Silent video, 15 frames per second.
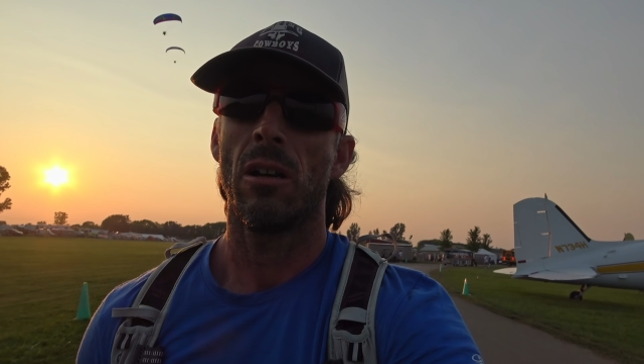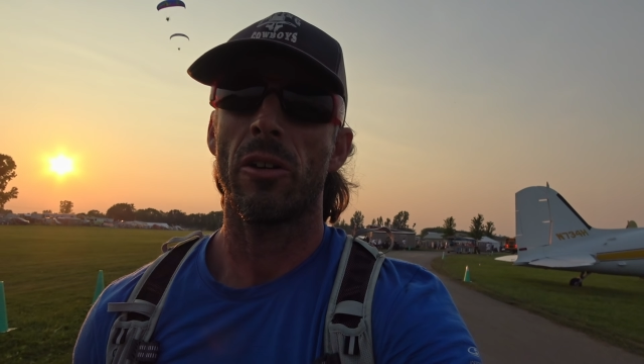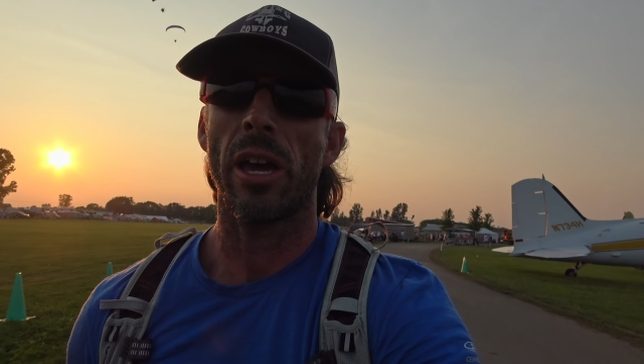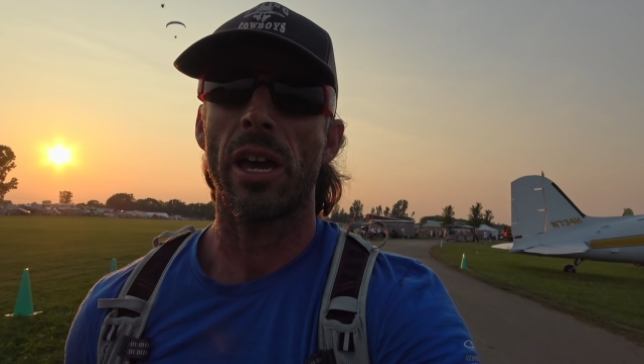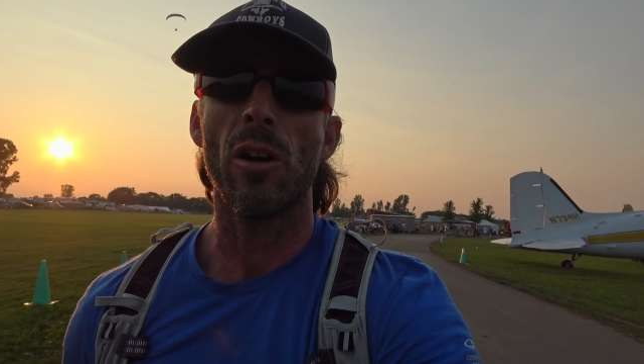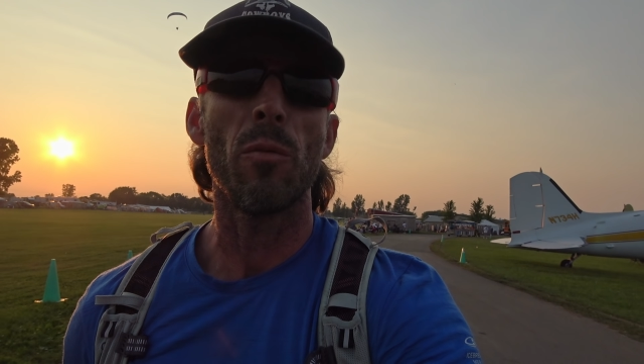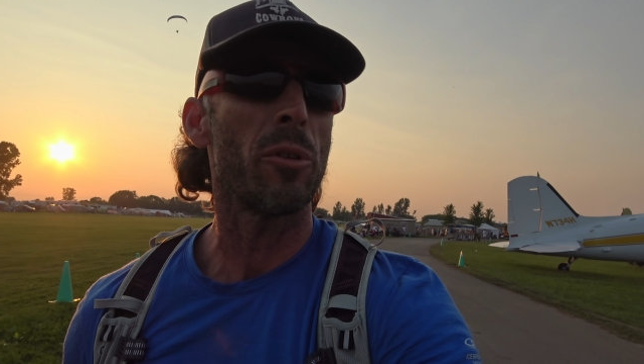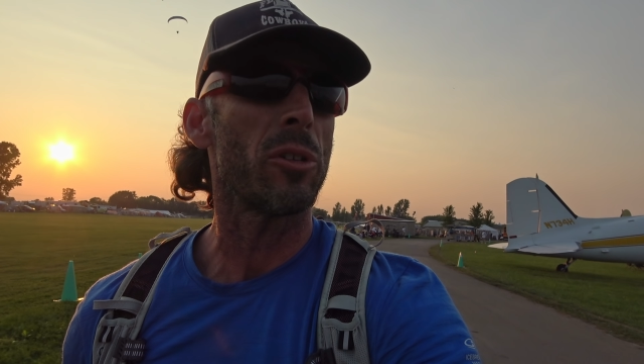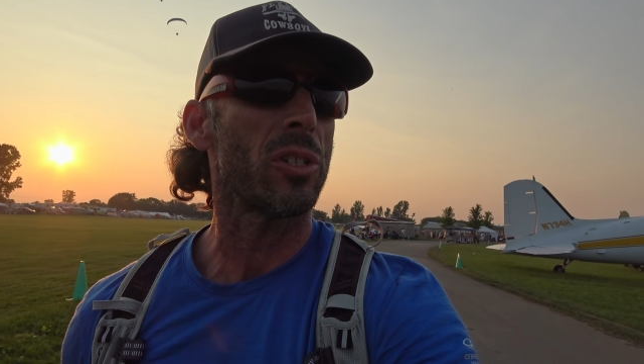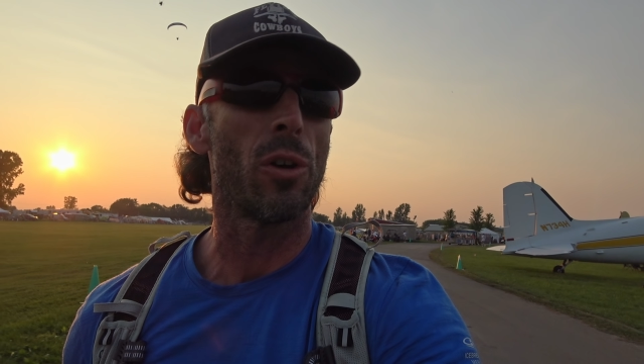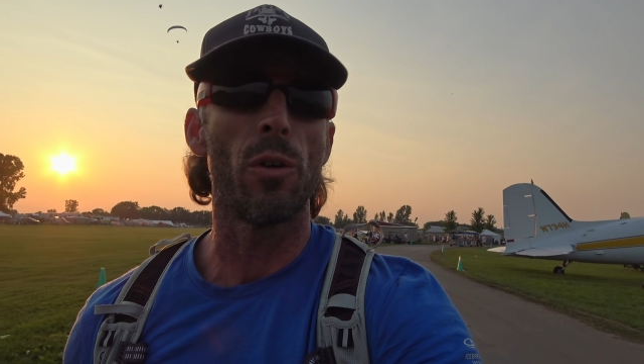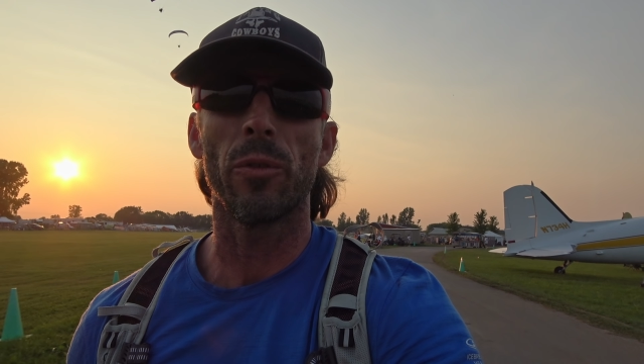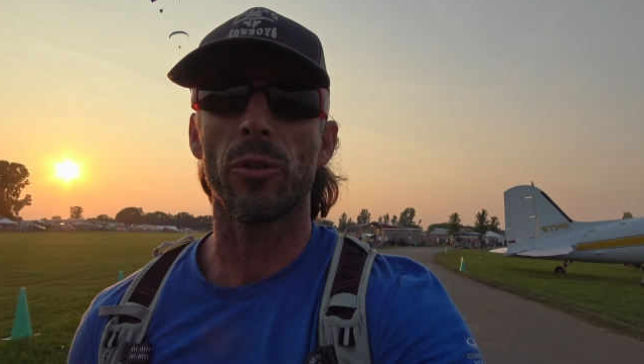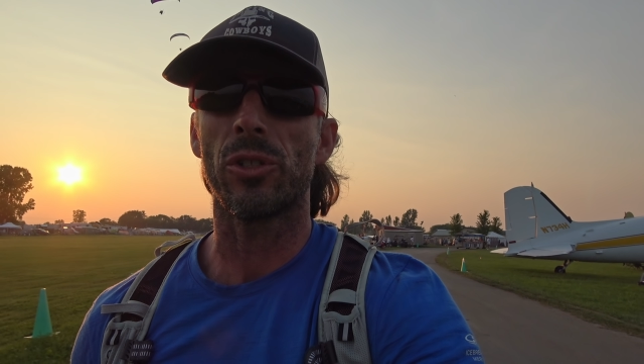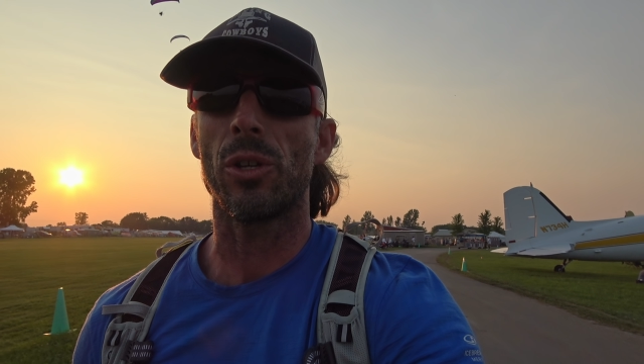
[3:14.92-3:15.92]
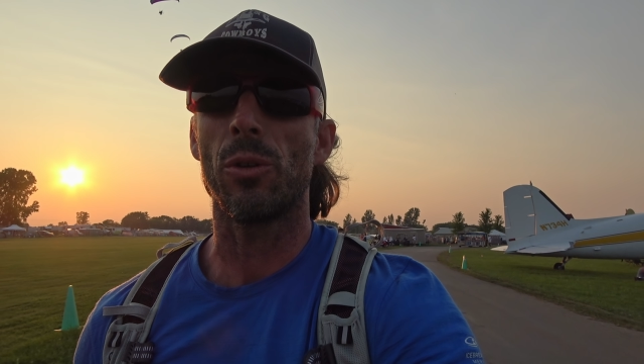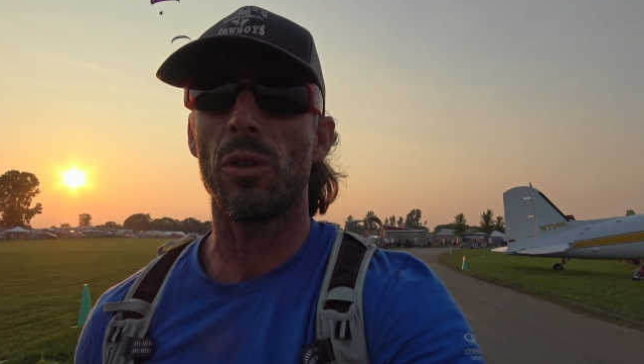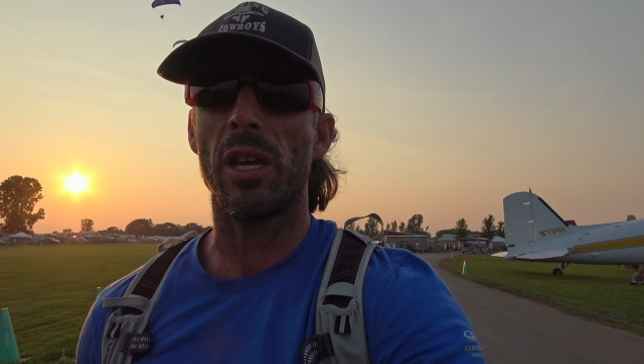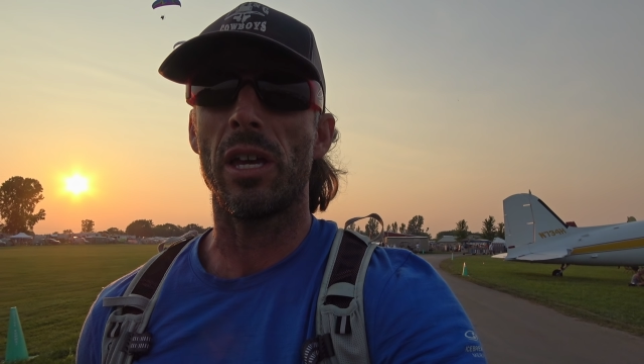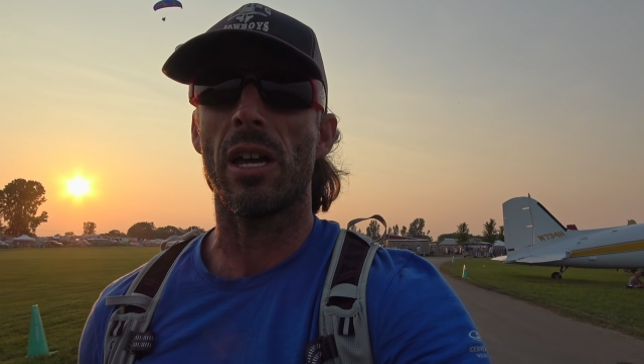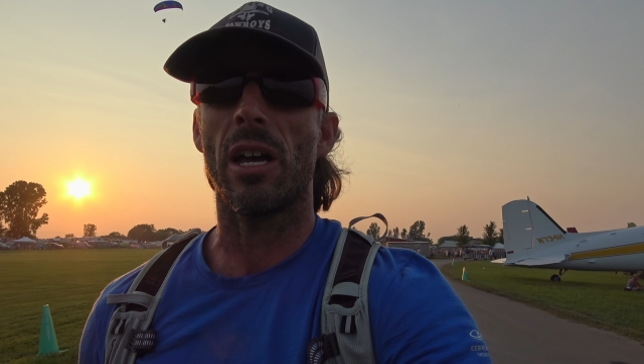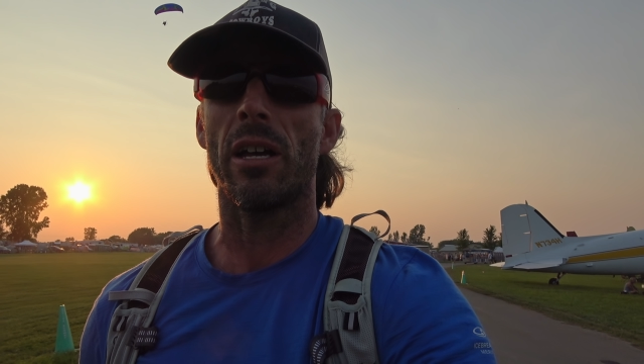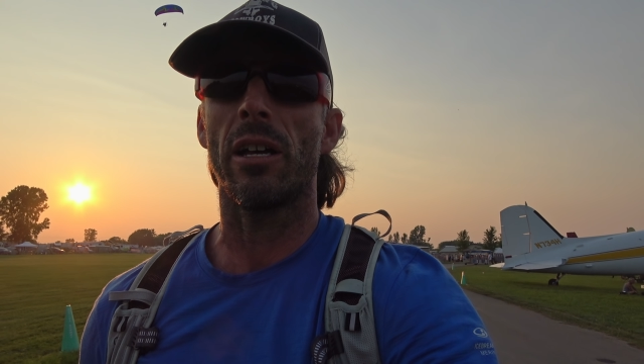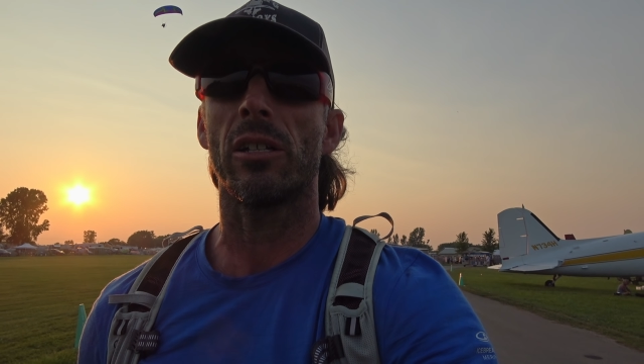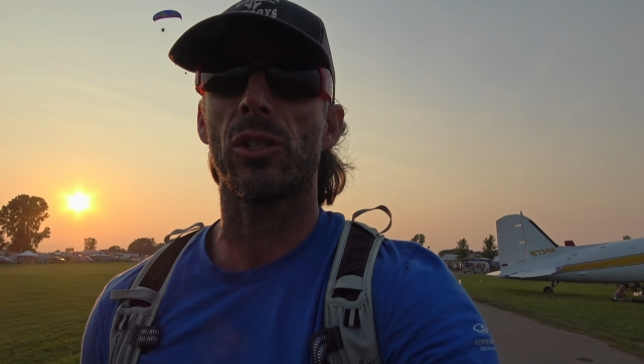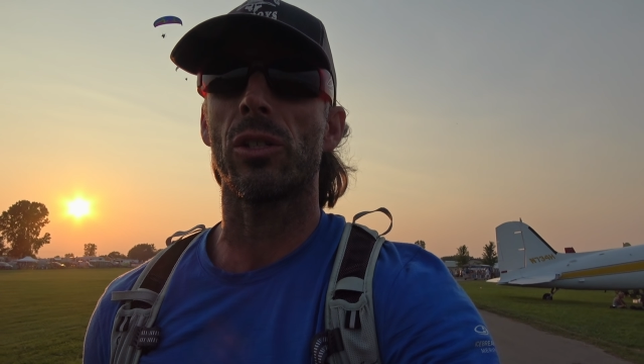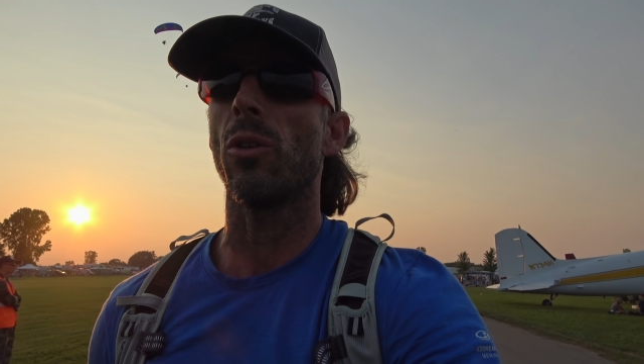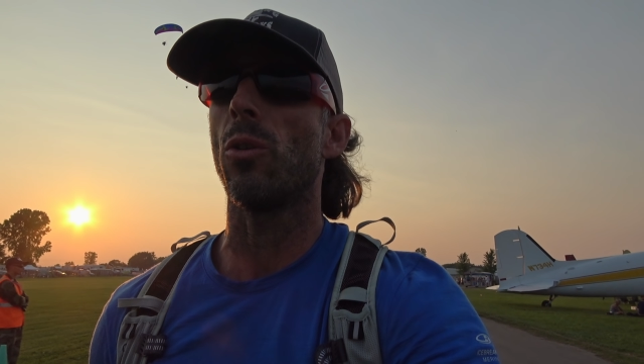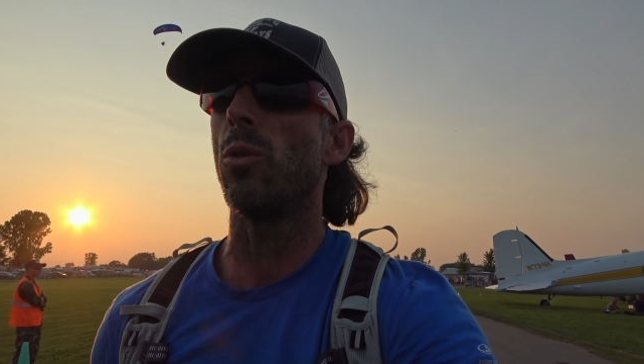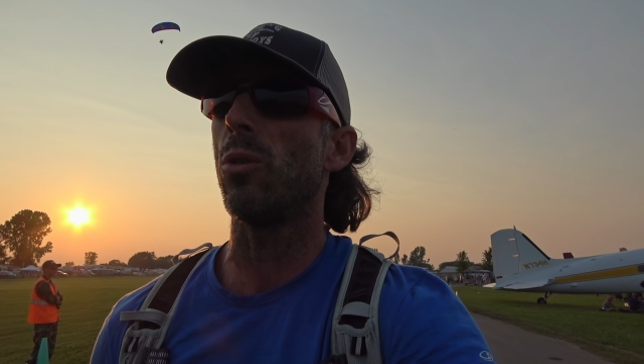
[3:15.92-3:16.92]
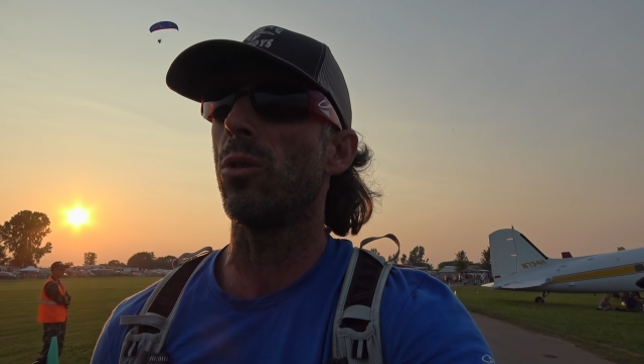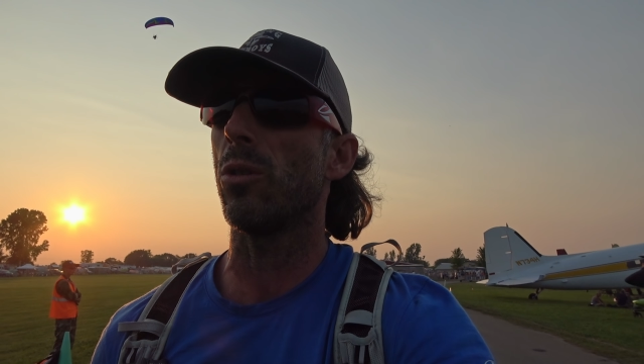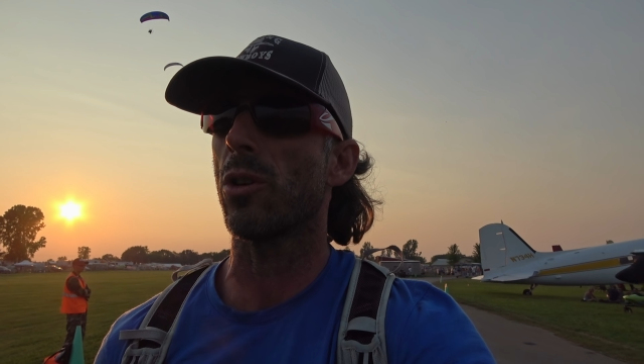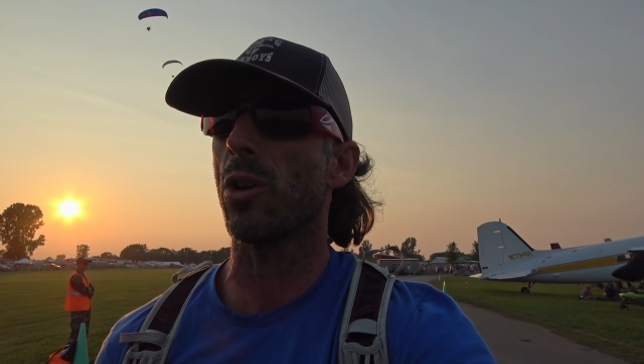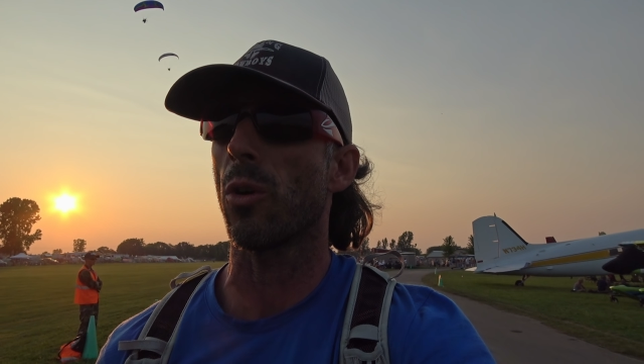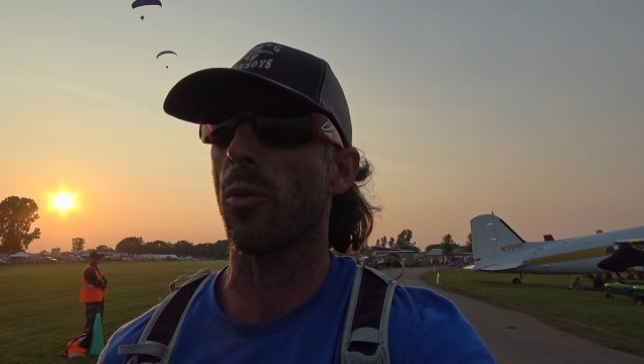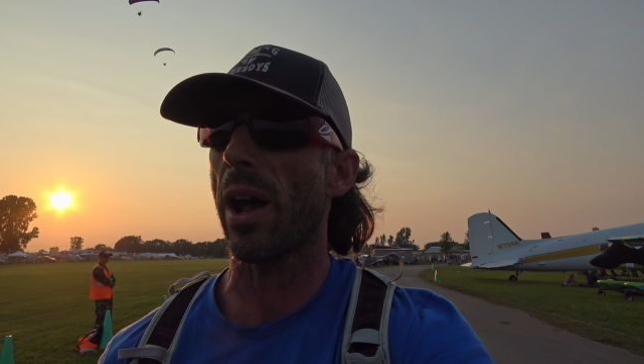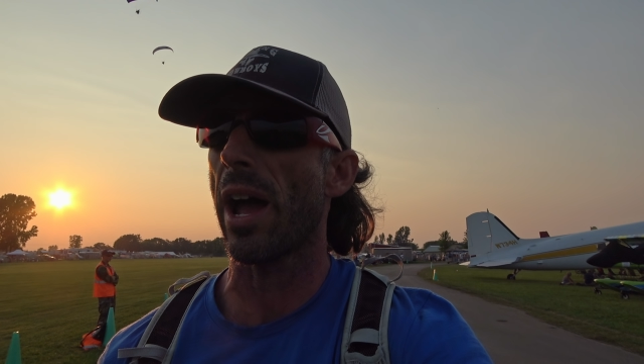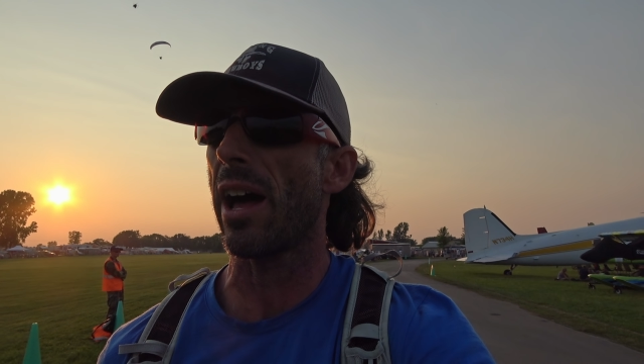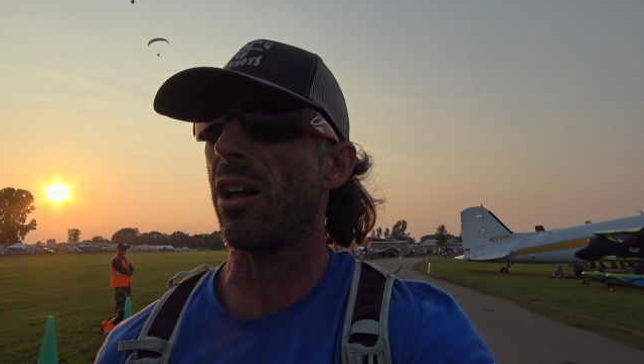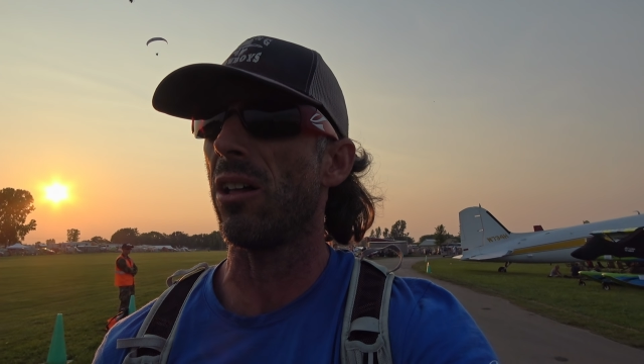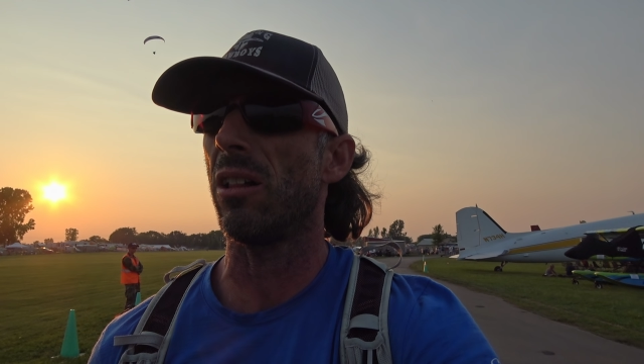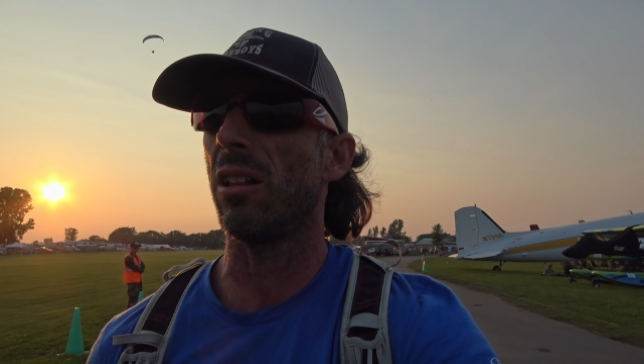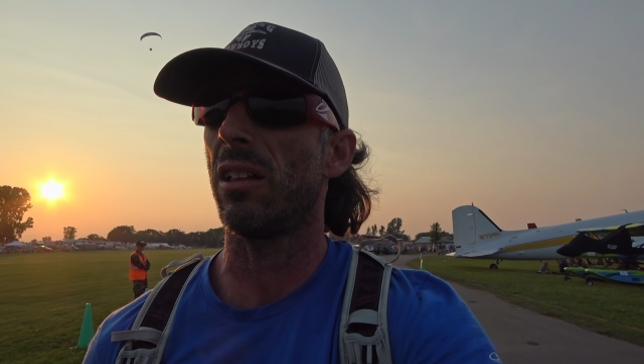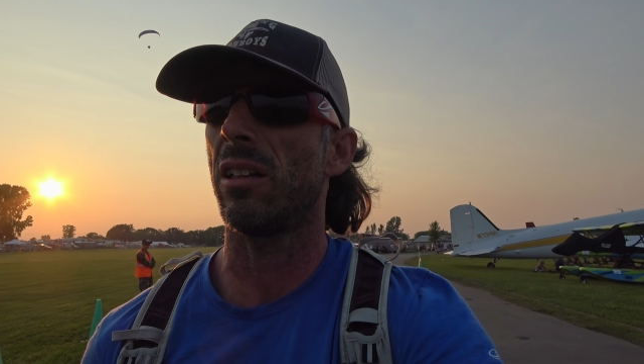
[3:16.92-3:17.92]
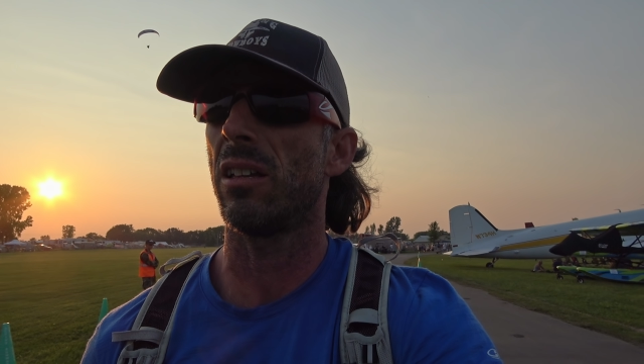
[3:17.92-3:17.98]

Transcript: Okay, almost over to the uh, STOL Corral.